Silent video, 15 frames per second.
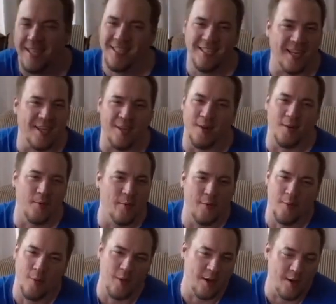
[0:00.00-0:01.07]
It's like no, the
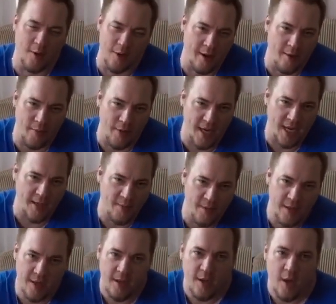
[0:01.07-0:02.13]
movie wasn't all that
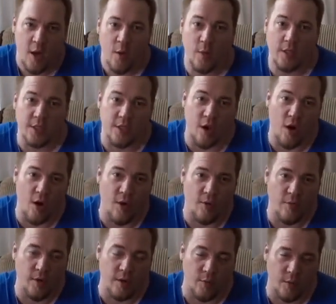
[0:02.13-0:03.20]
bad. We saw
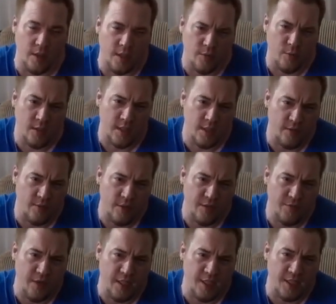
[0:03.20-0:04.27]
what what, what is it?
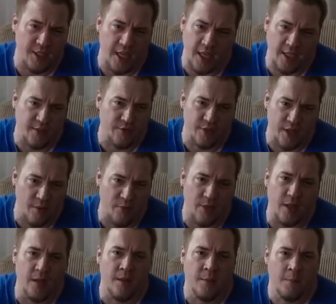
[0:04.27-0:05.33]
Fifty, 50 shades, shades, of
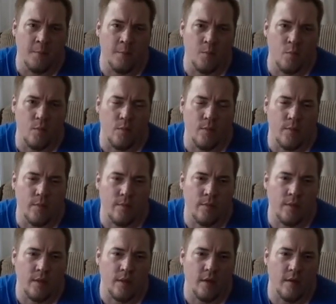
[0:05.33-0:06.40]
something. Freed.
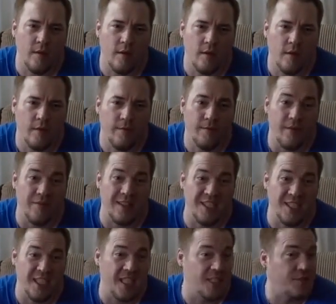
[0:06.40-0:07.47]
Fifty
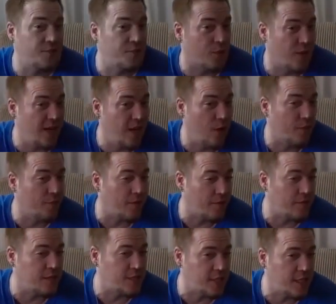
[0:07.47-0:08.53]
Shades Free or
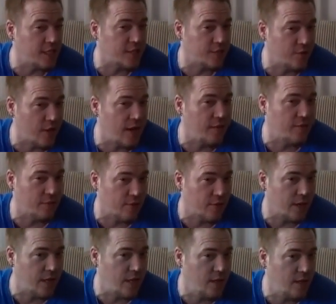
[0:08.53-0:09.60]
Fifty Shades Freed. Of Freed.
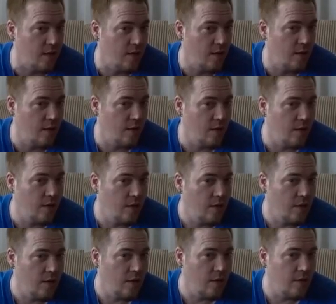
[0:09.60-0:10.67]

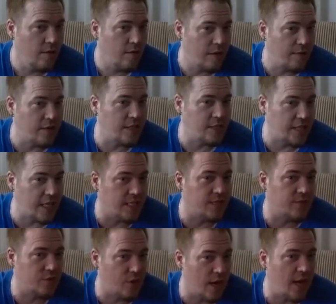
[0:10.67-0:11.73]
Fifty Shades
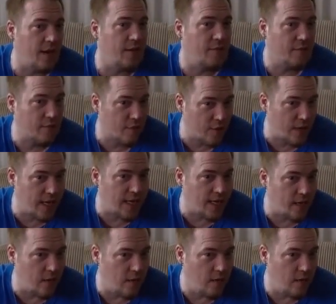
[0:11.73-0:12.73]
of Grey Freed.